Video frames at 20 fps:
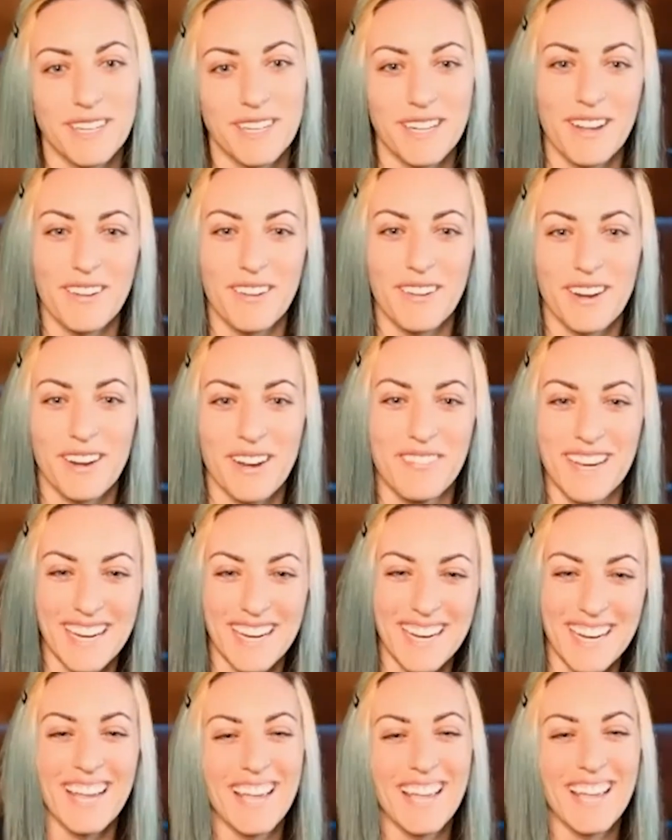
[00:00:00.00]
You know what I mean?
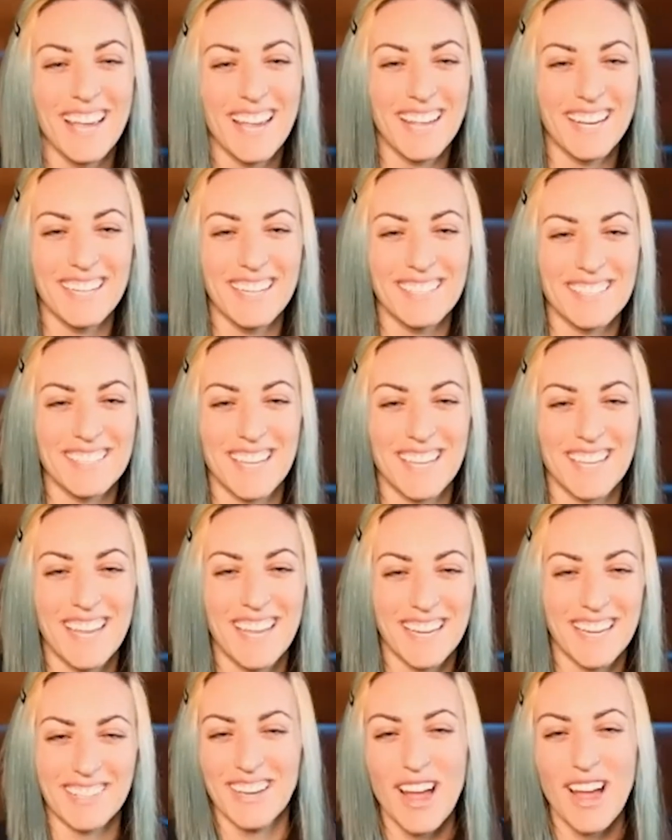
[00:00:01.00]
Yeah. And it's
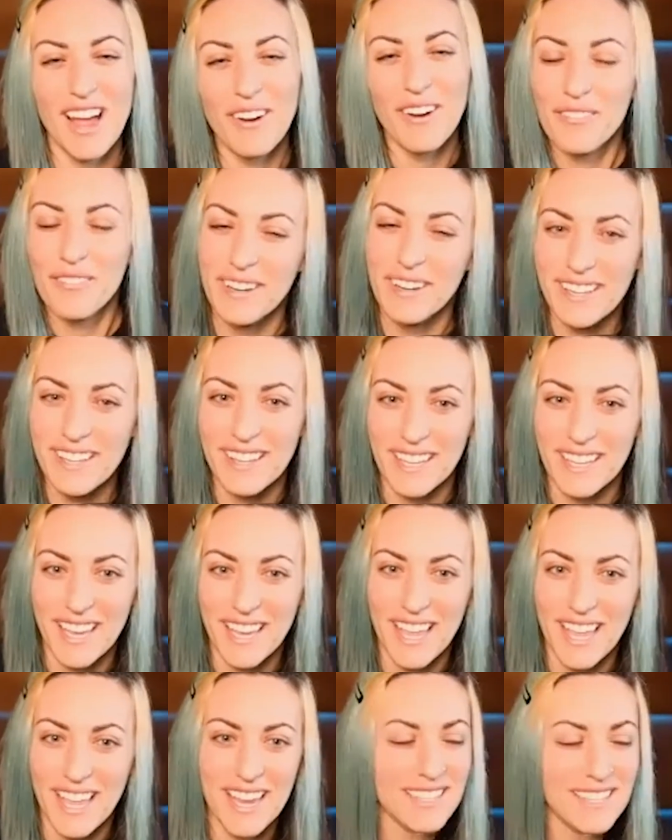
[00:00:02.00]
like not really the
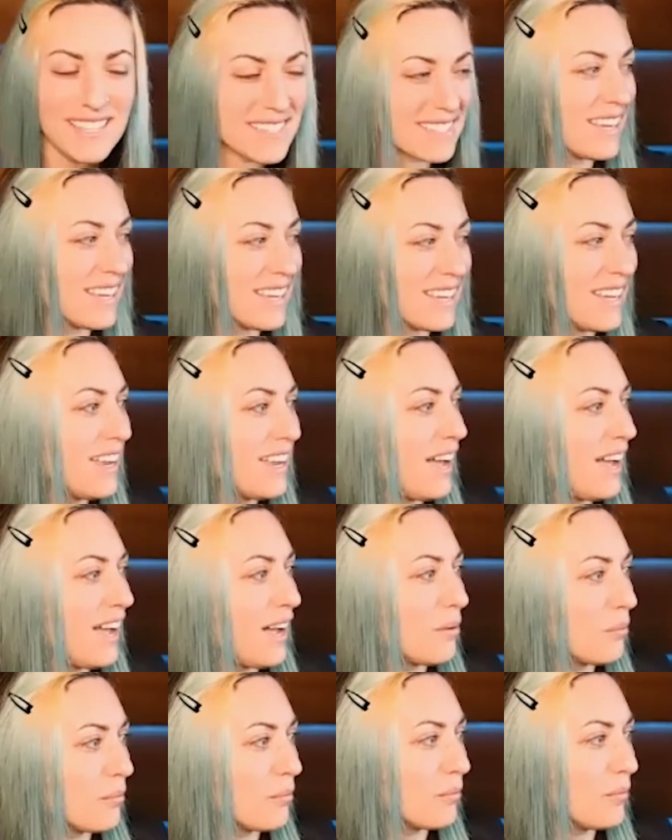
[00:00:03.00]
case.
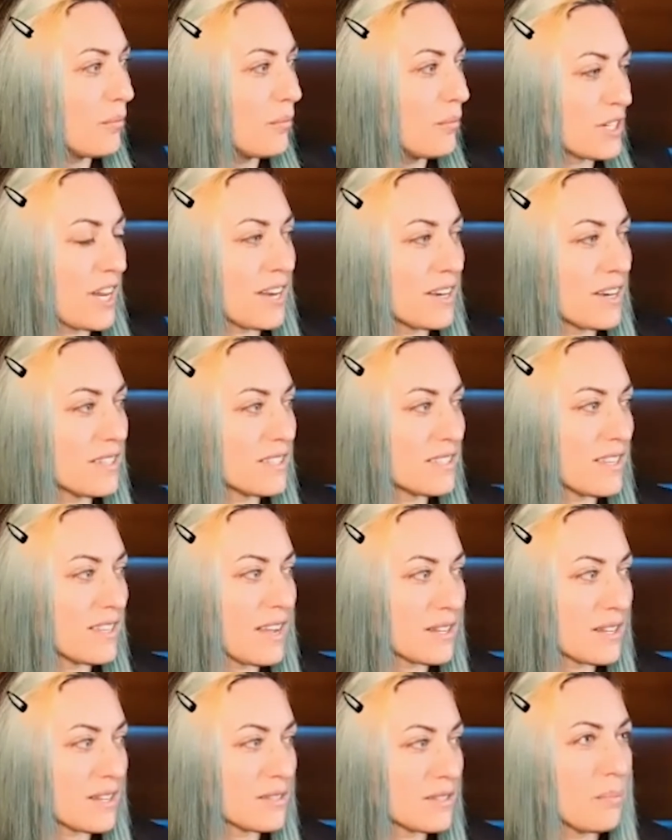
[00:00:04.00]
Which kind of
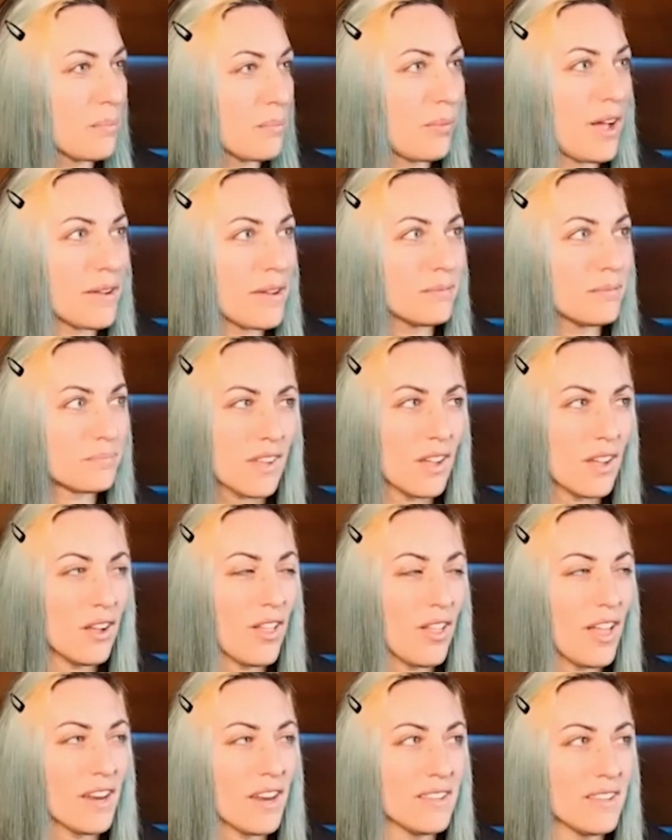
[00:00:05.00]
sucks, but a
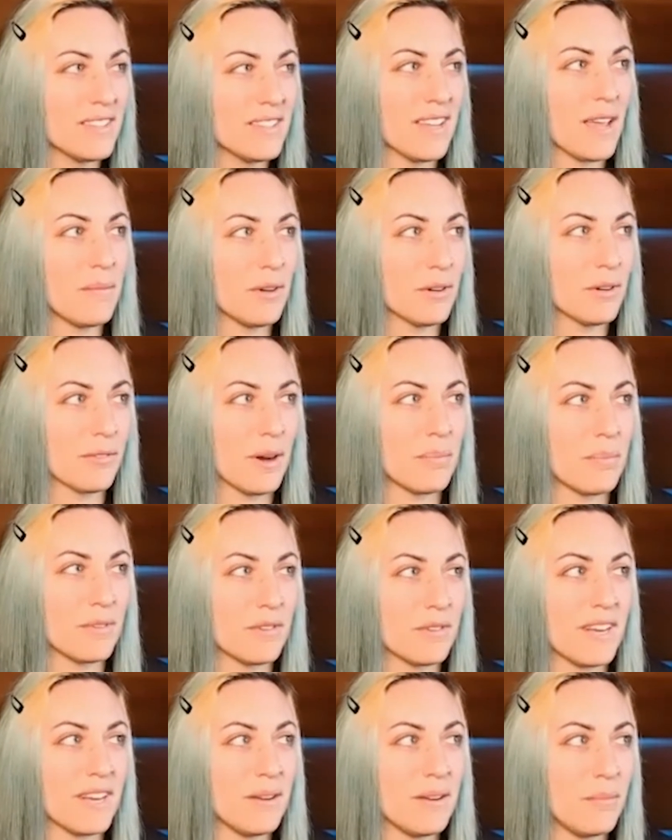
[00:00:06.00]
lot of the time you're
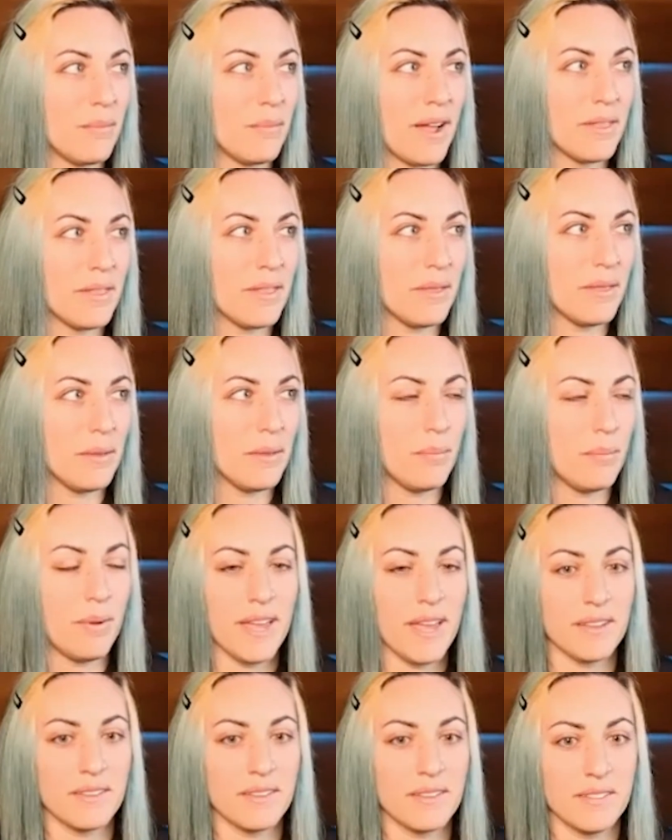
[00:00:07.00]
represented by the
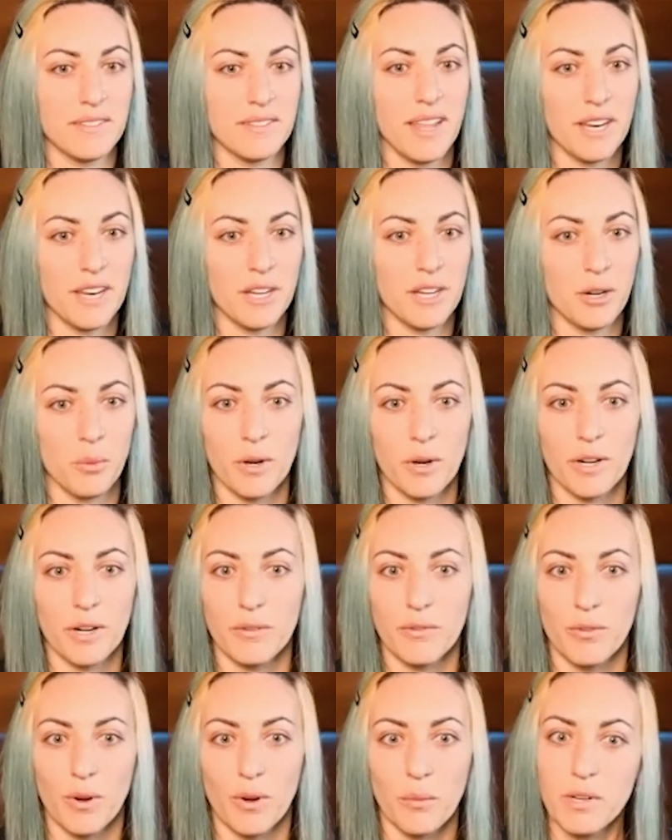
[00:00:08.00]
bands that you're
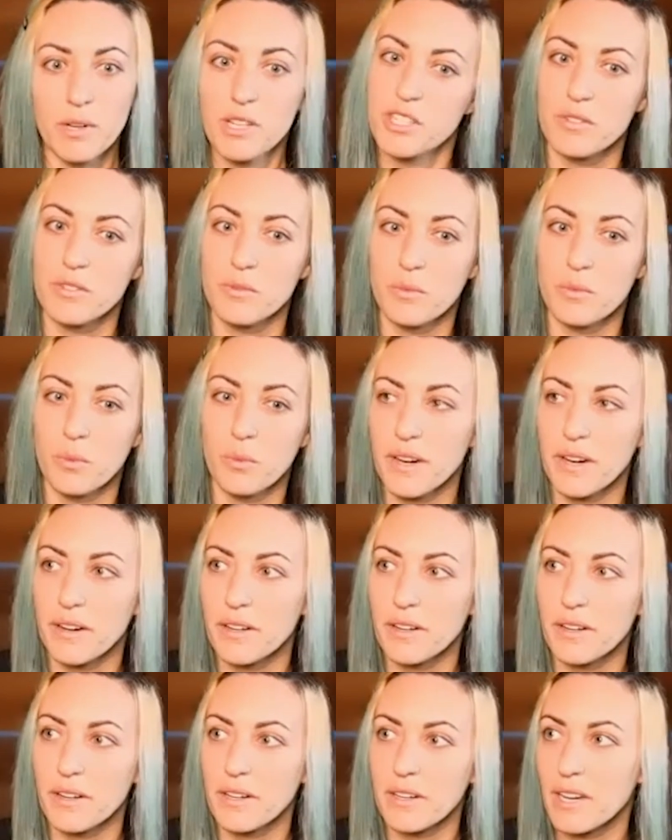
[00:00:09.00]
working for, which is
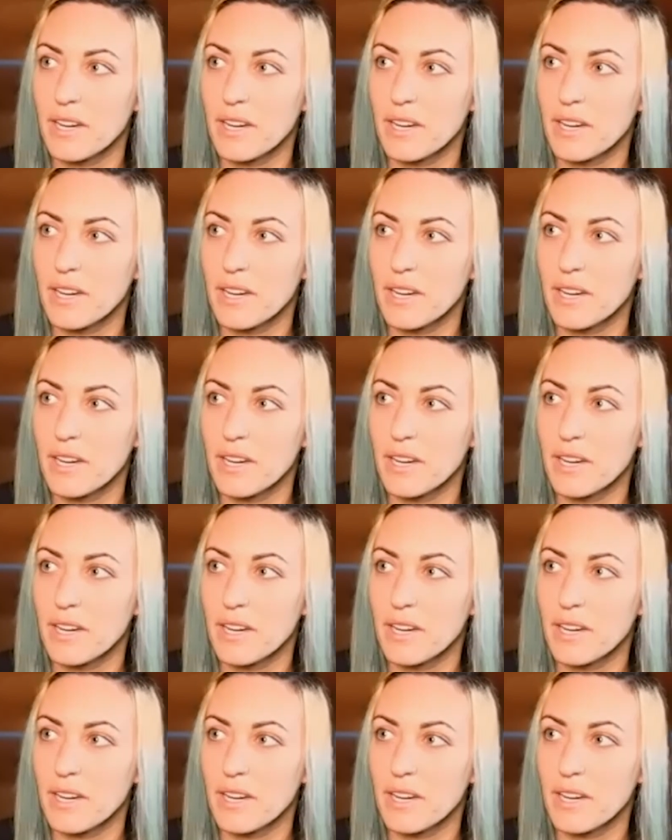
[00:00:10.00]
weird.